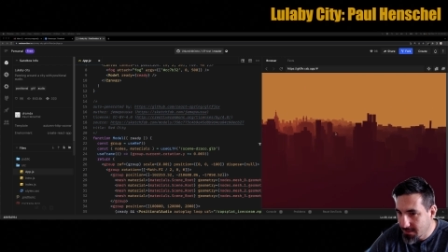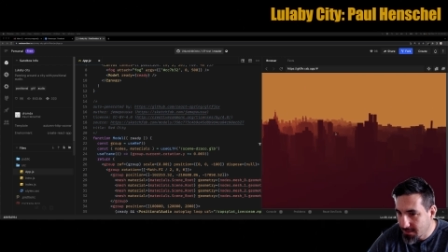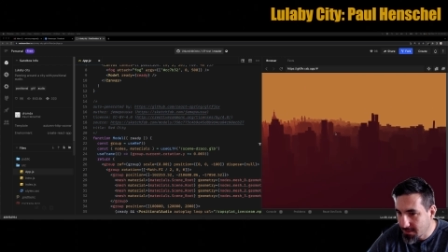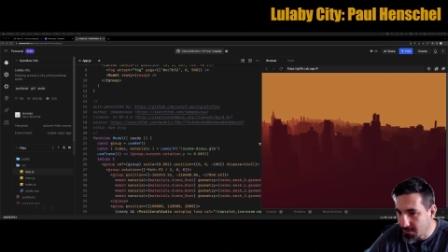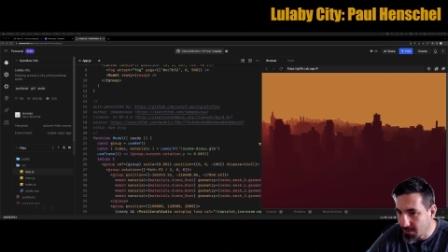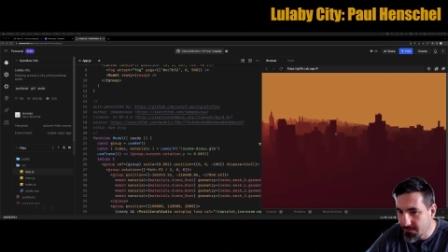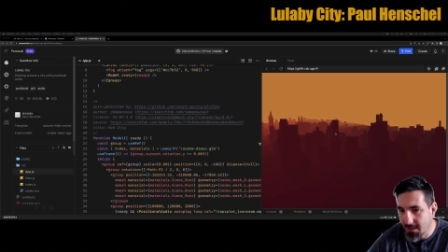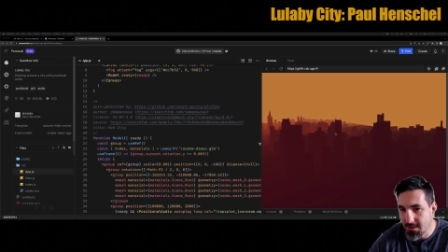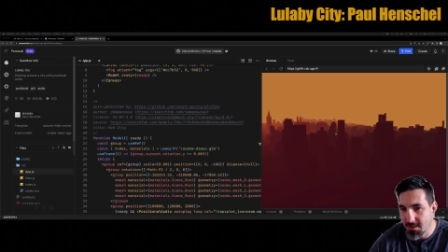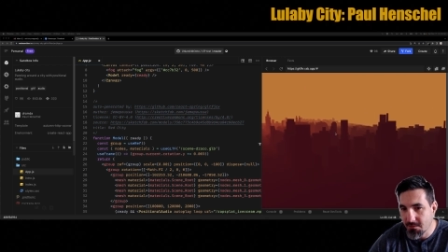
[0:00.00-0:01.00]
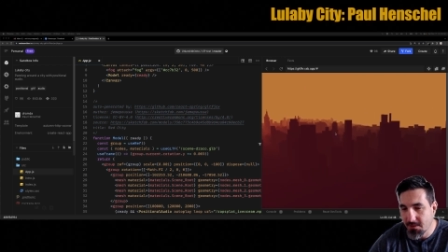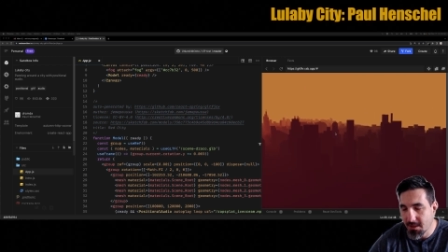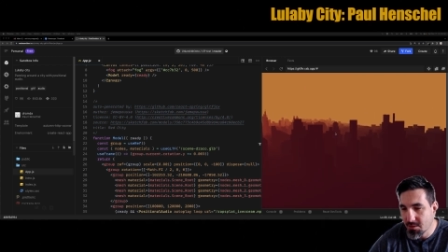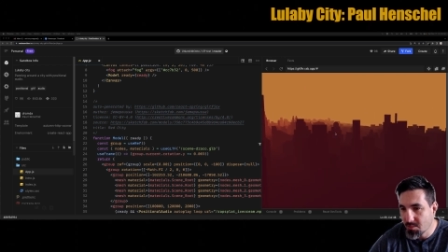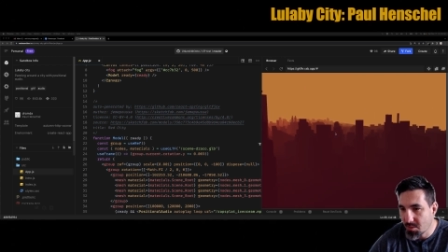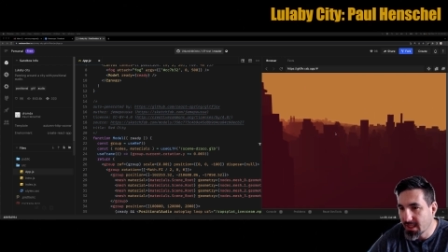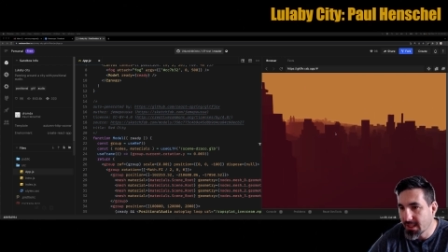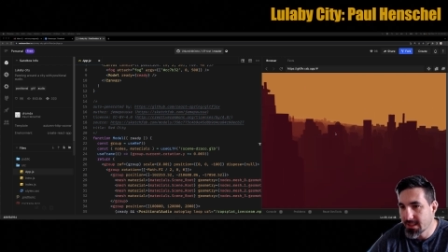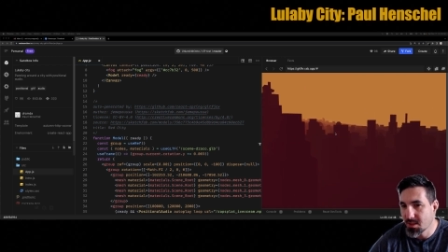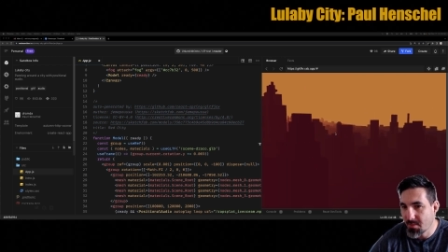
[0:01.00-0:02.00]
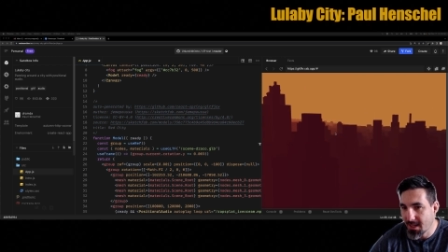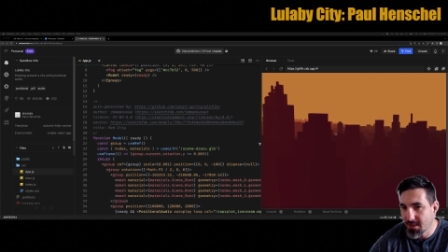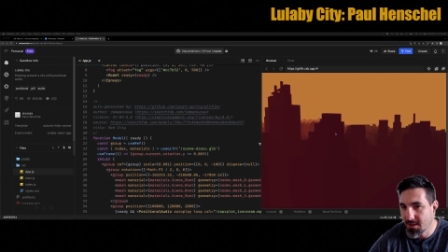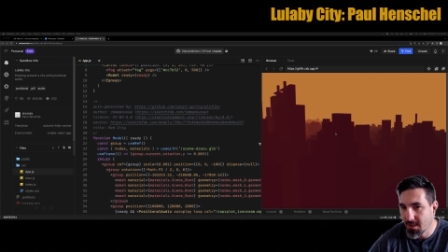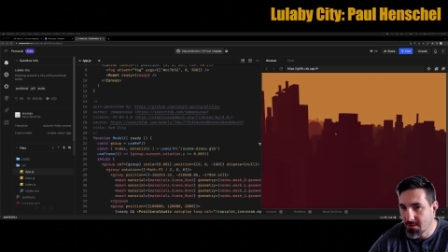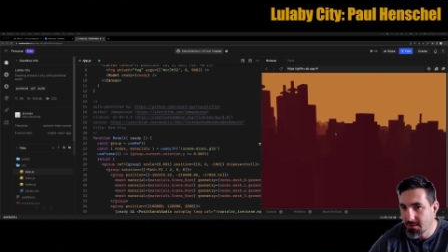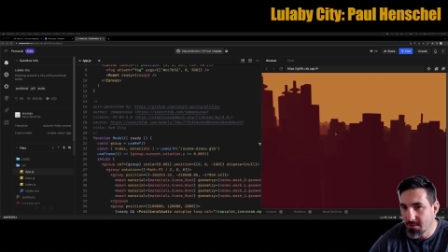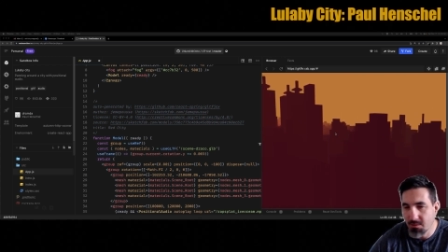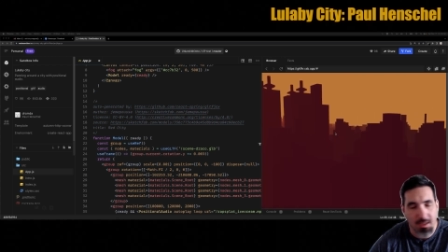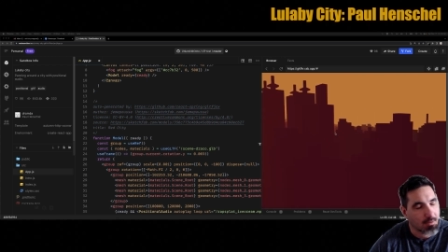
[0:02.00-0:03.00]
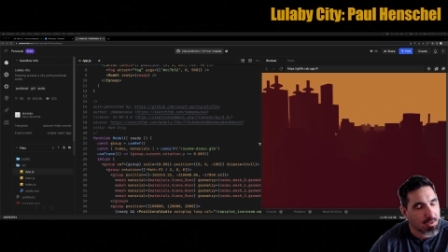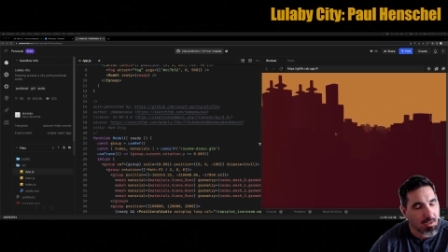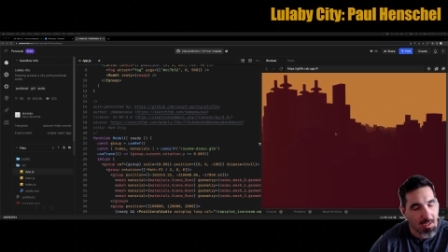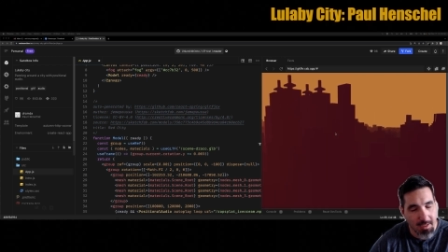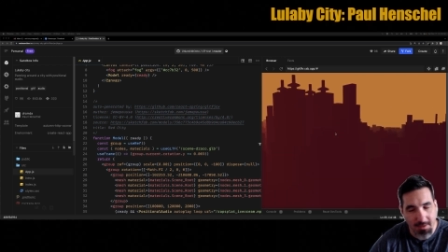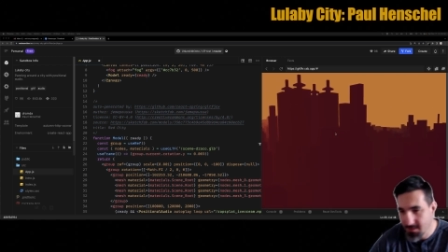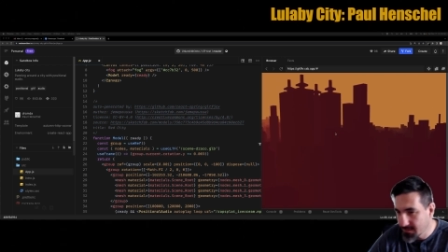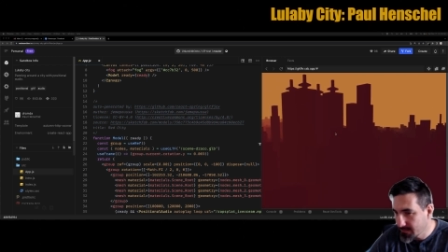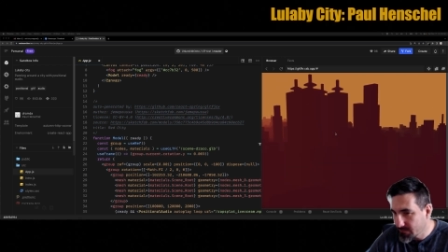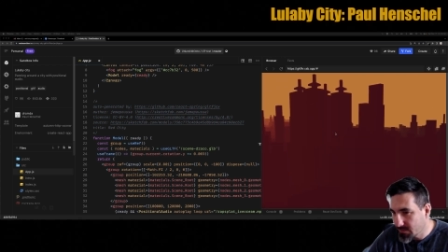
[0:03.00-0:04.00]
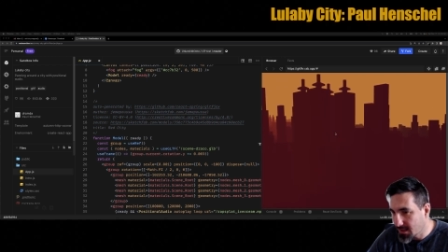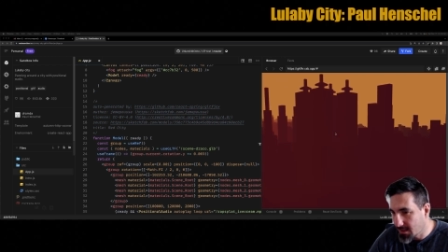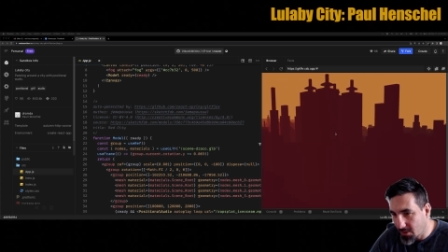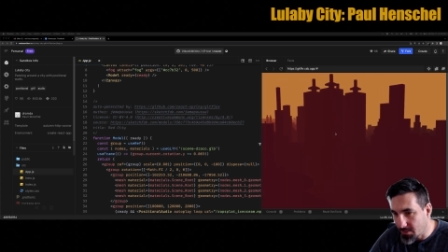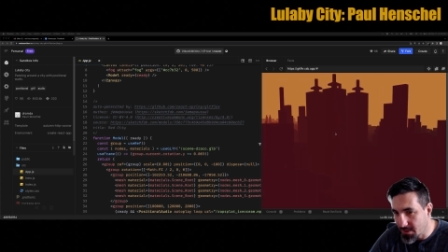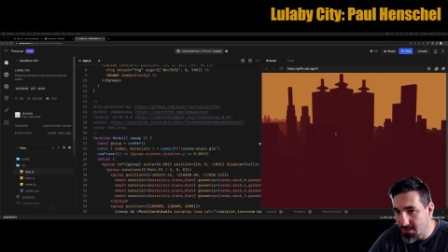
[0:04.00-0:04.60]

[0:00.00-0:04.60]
you know, a fancy effect applied in the background. Then when they realize, oh, this